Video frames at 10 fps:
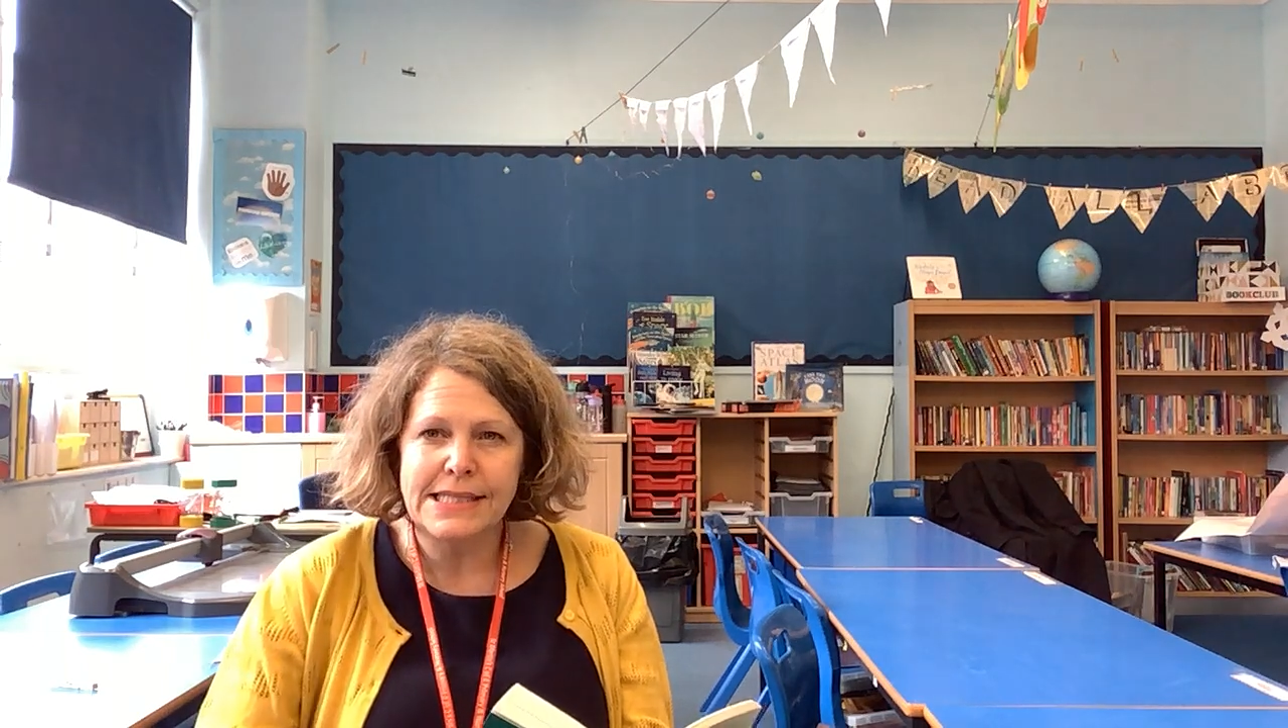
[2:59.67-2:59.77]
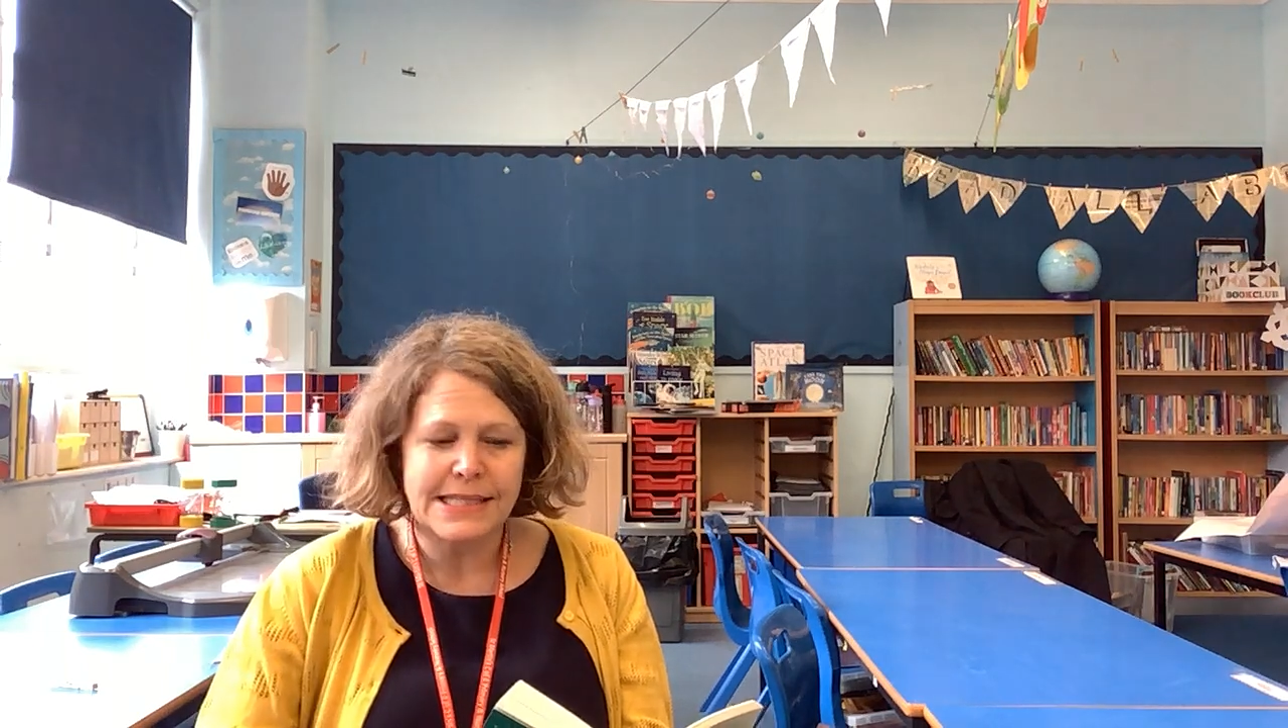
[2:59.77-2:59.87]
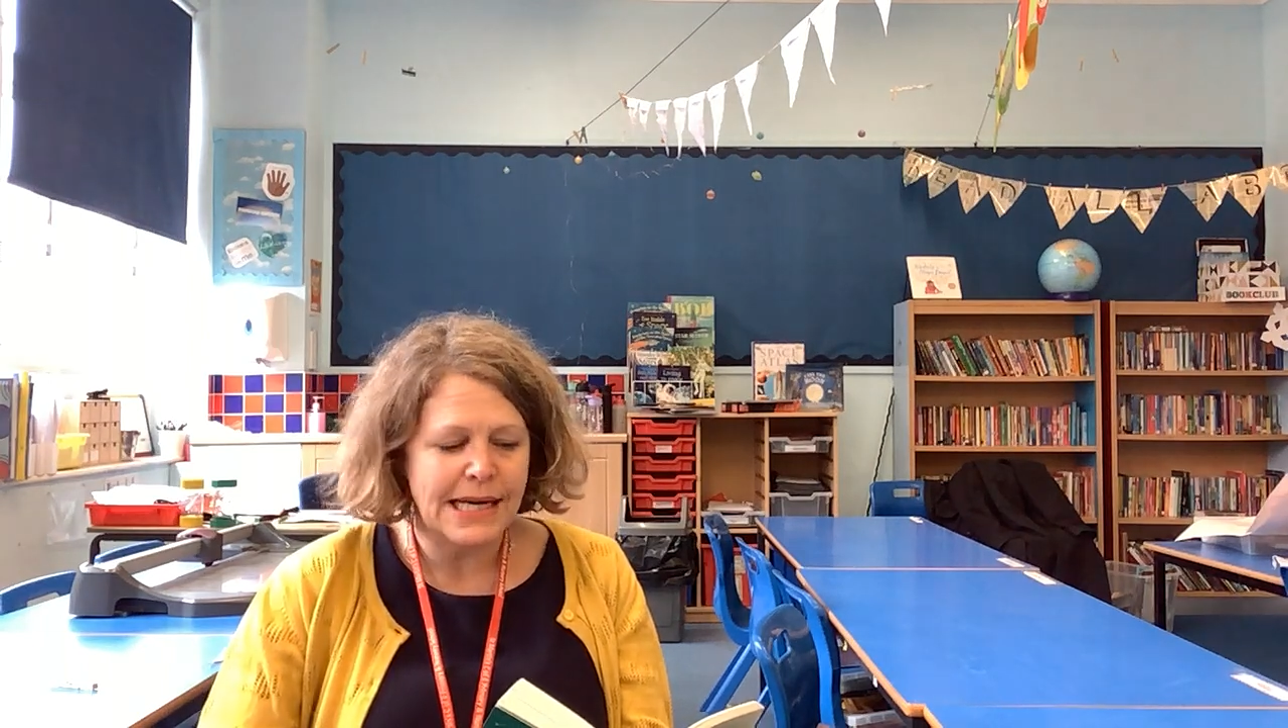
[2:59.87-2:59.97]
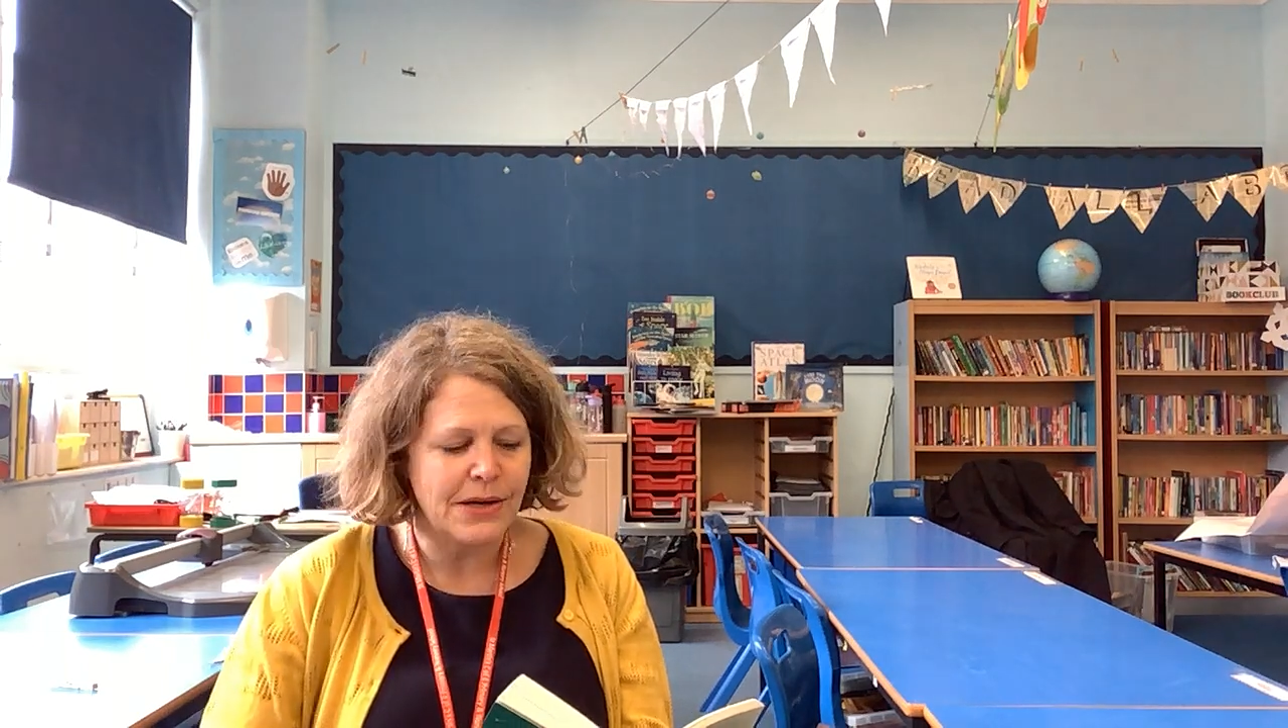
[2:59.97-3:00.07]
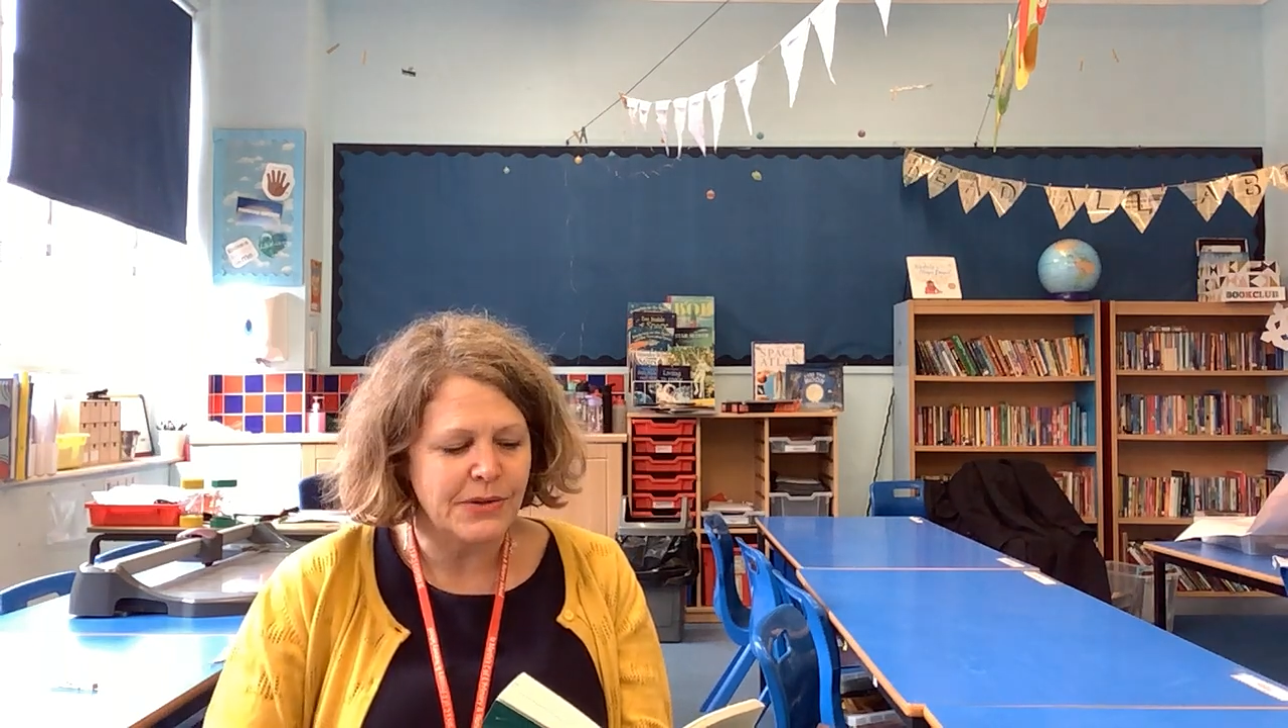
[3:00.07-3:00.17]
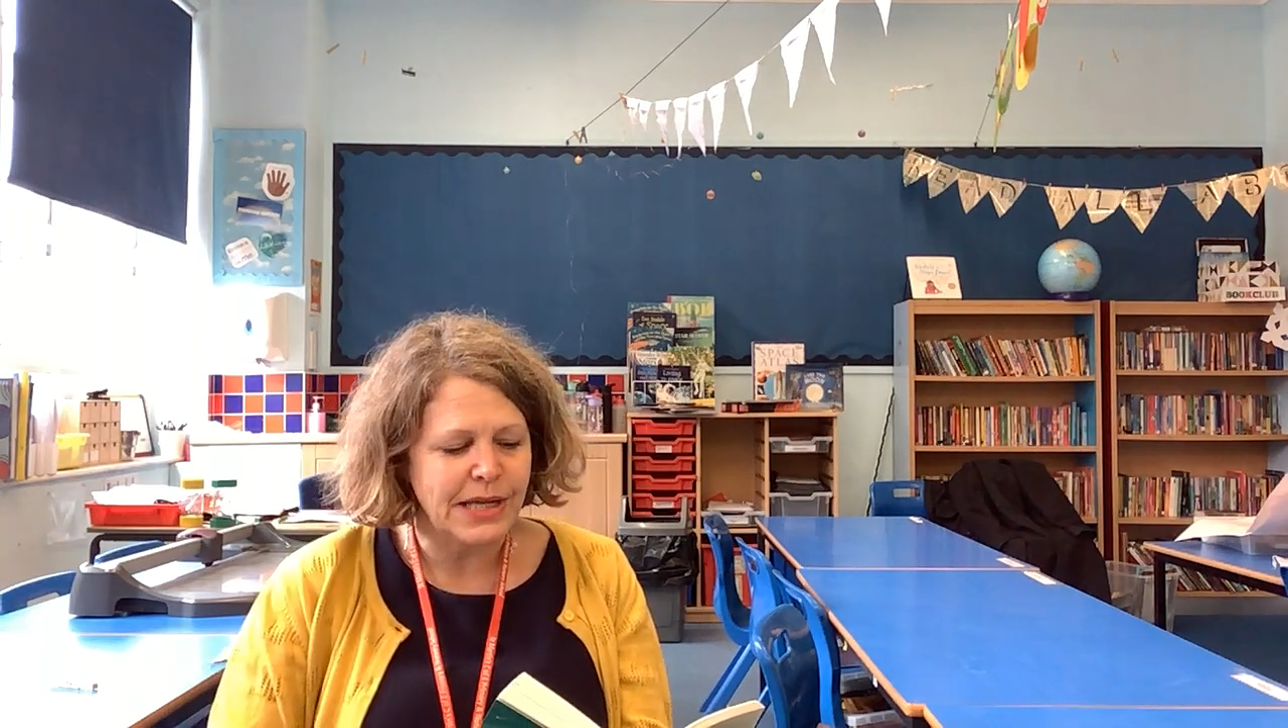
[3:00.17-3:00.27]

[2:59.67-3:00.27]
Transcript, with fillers: down